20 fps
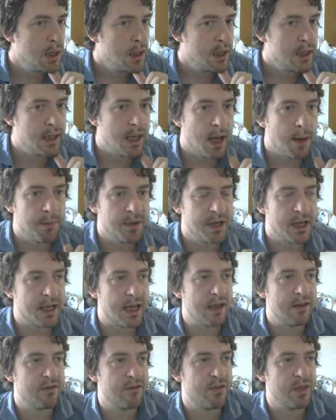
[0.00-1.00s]
Yeah, I mean, I
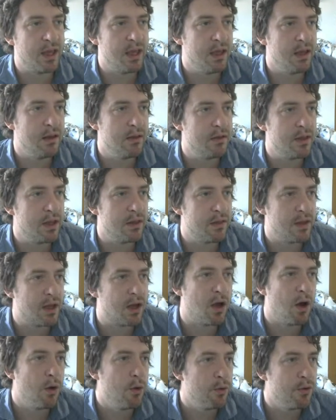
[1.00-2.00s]
guess the
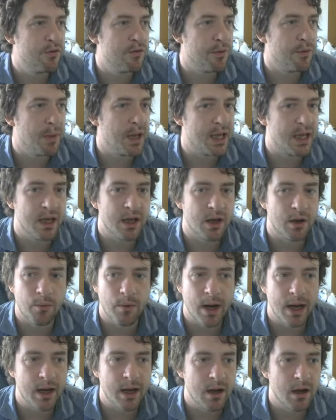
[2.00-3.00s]
code for making a
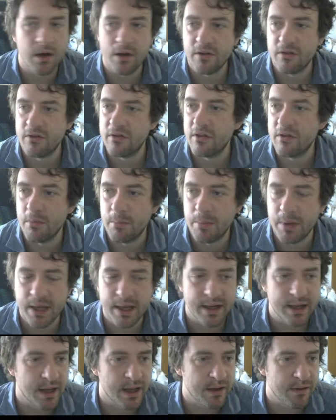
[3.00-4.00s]
raycast is a
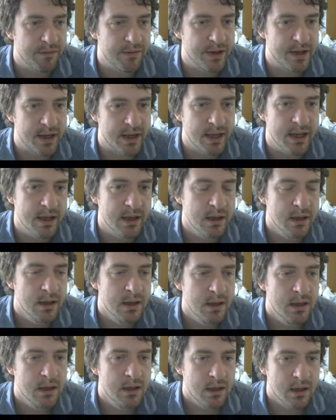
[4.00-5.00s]
bit like fiddly,
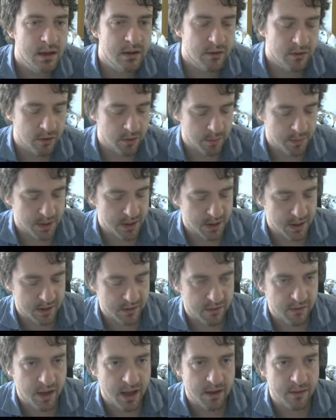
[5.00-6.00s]
and so it'd be nice
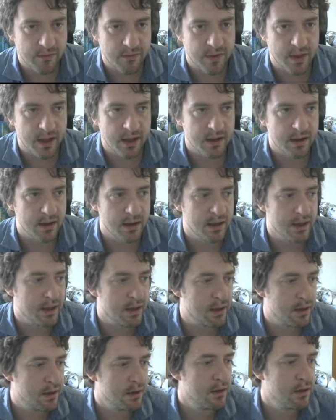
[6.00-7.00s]
to have that like
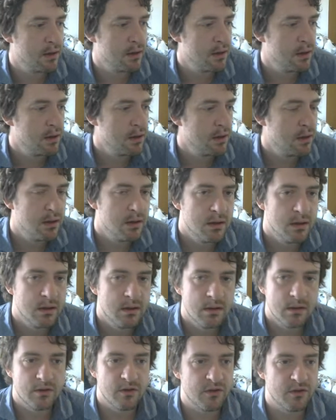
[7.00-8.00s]

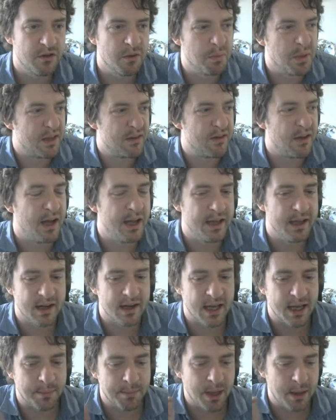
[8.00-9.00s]
just a bit tighter.
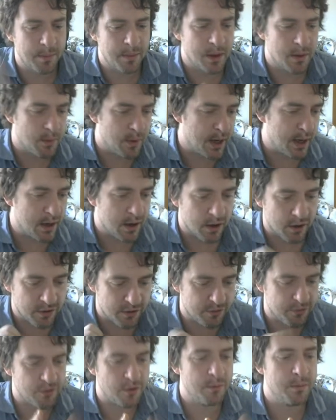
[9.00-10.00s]
Like, make me a raycast
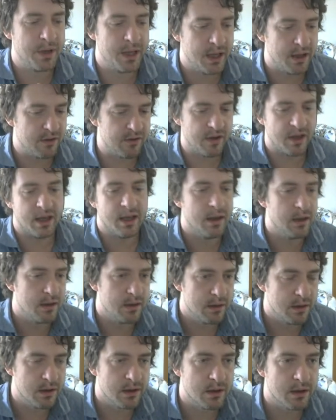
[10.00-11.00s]
from here to here,
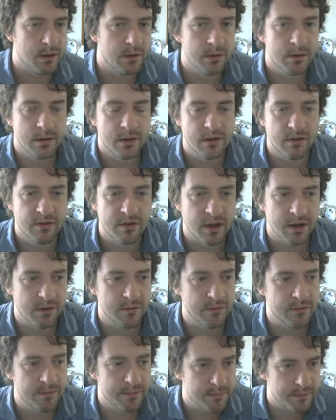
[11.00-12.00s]
you know, instead of
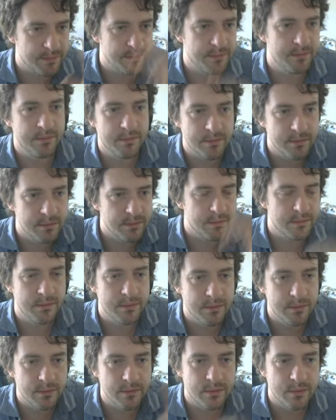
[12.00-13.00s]

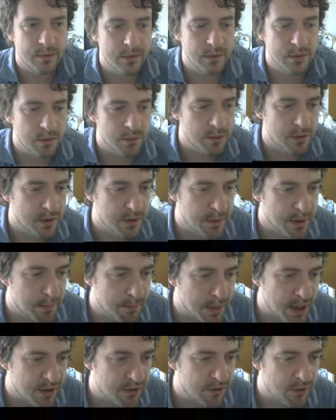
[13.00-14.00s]
all the net
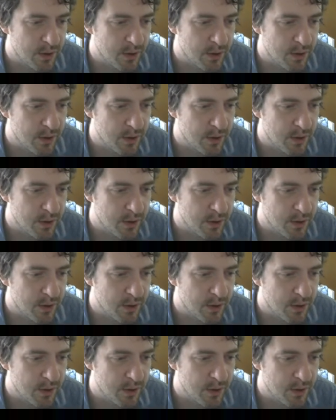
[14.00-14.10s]
mess you